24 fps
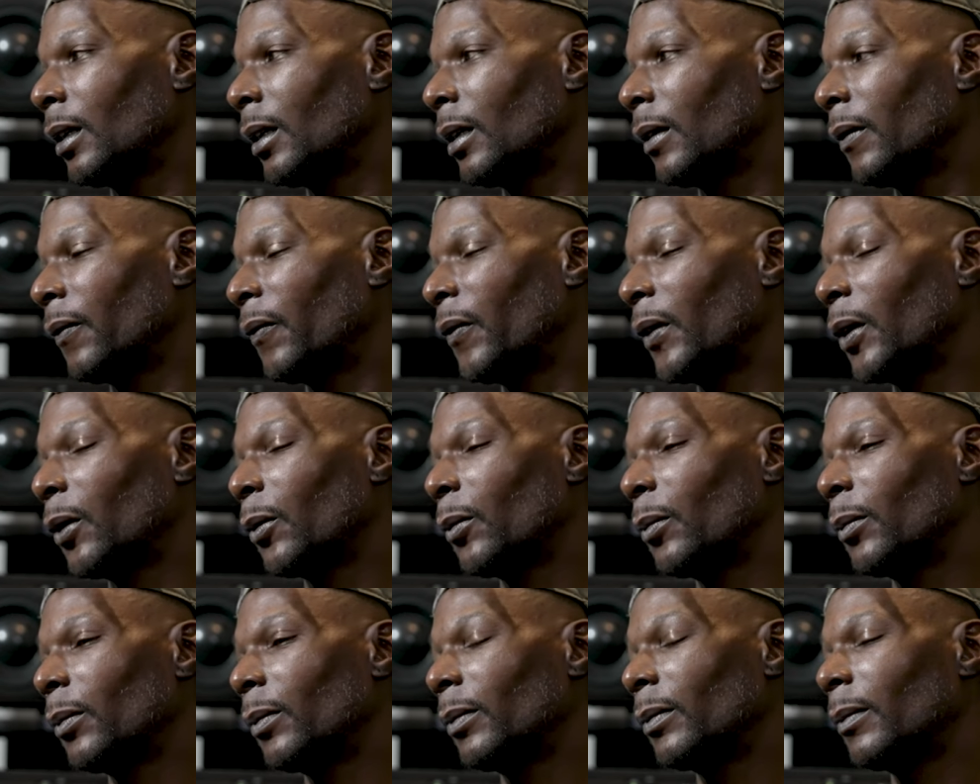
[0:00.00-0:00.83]

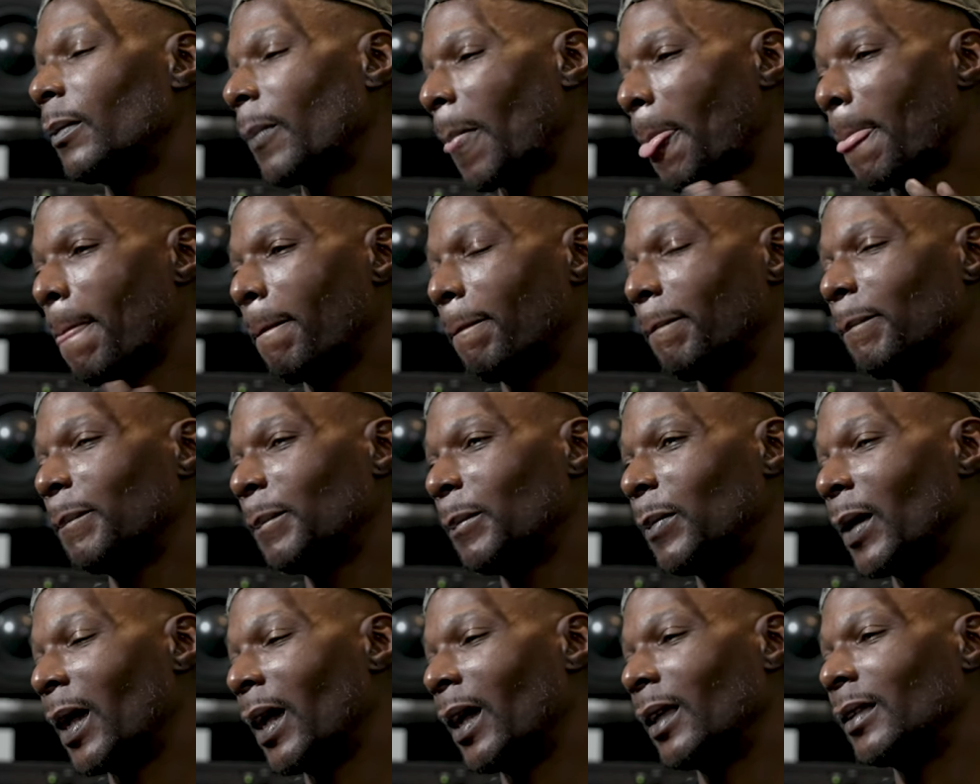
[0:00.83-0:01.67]
felt
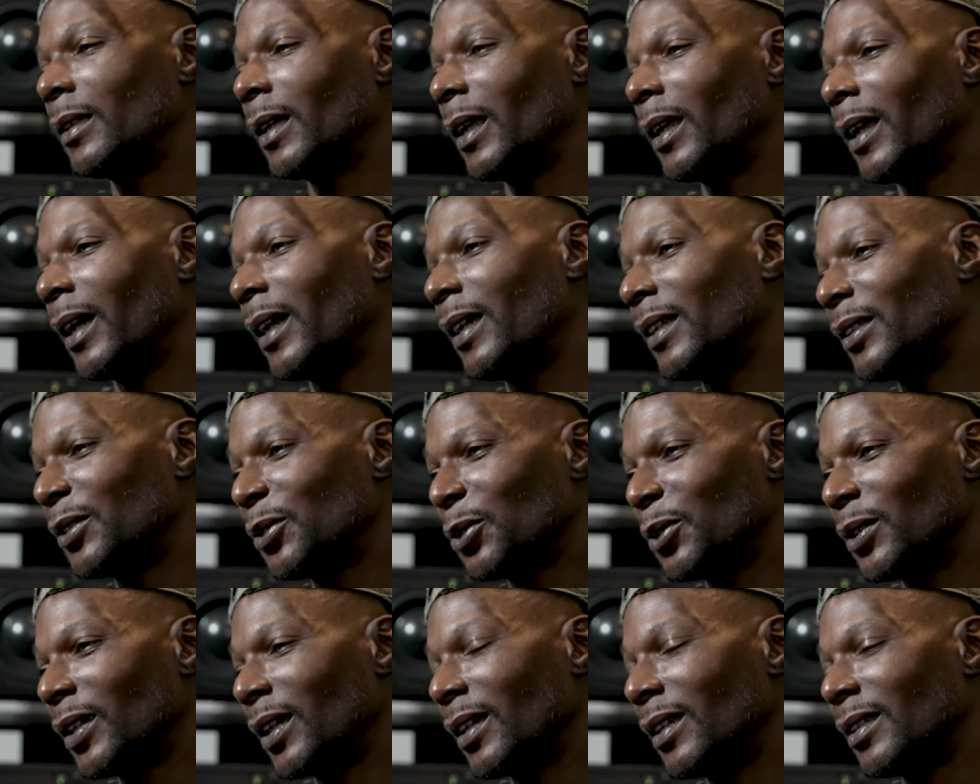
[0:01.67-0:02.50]
bad that I didn't
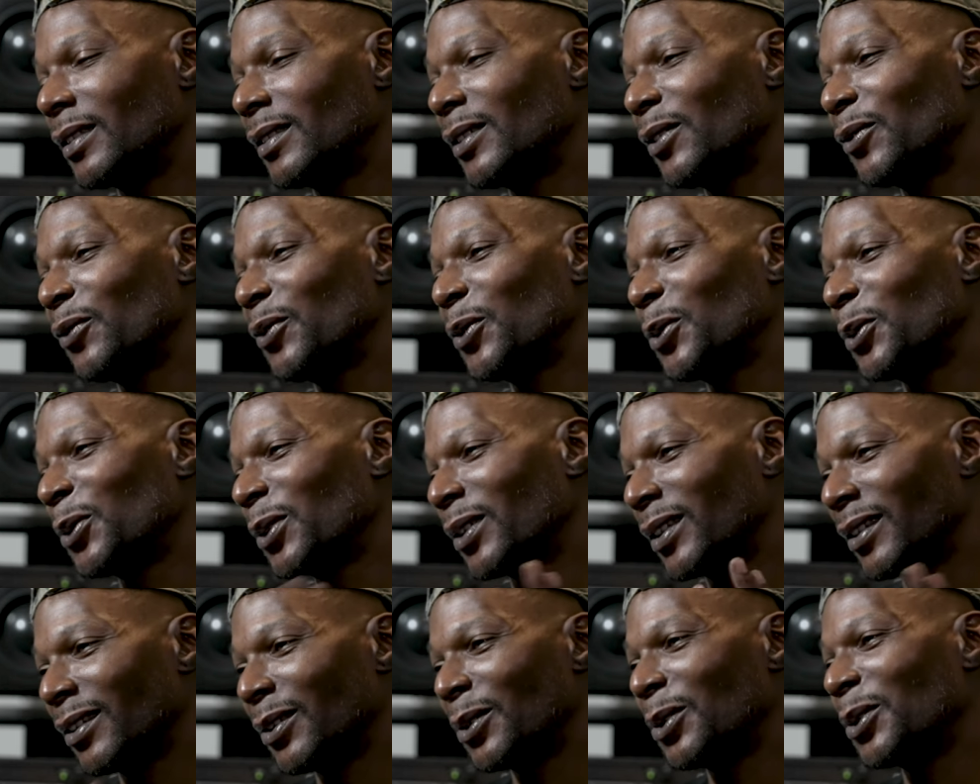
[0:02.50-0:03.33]
do your interview
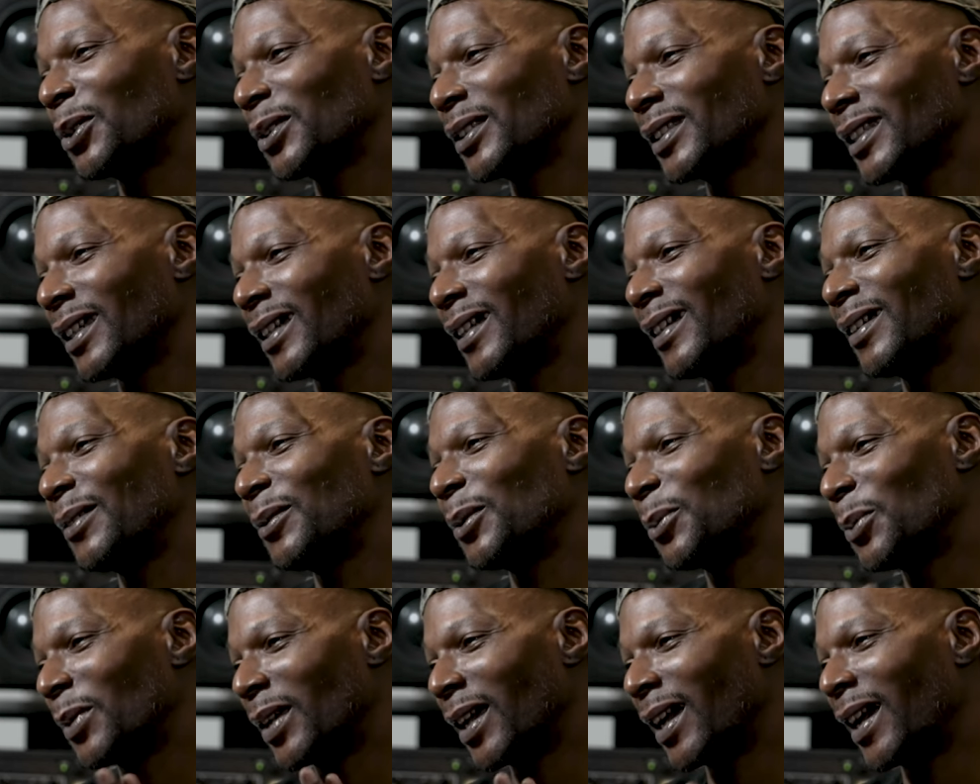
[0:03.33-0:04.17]
in a long time.